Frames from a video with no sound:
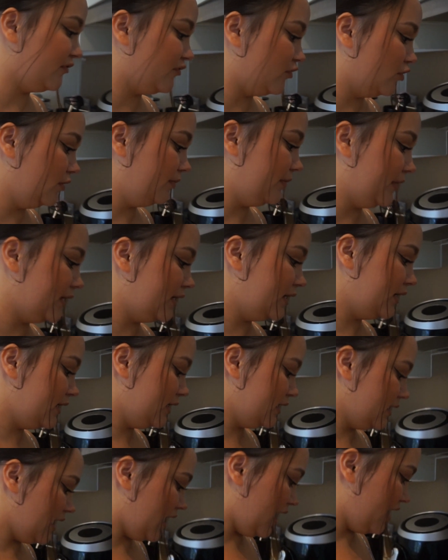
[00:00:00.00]
before but
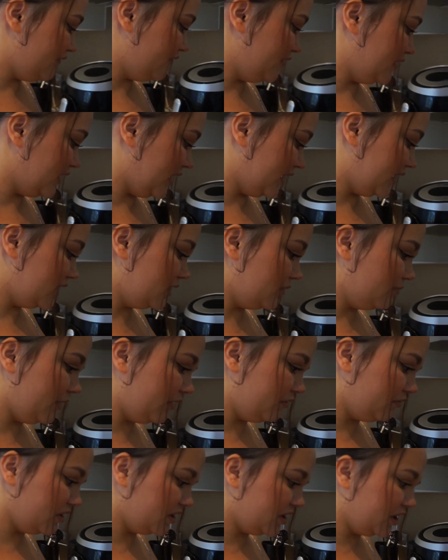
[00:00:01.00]
I feel like it would
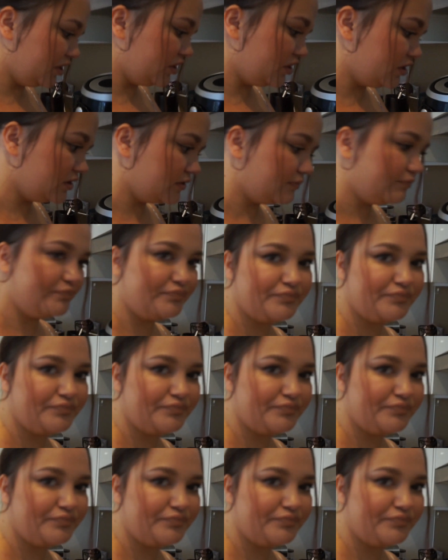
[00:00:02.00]
be really good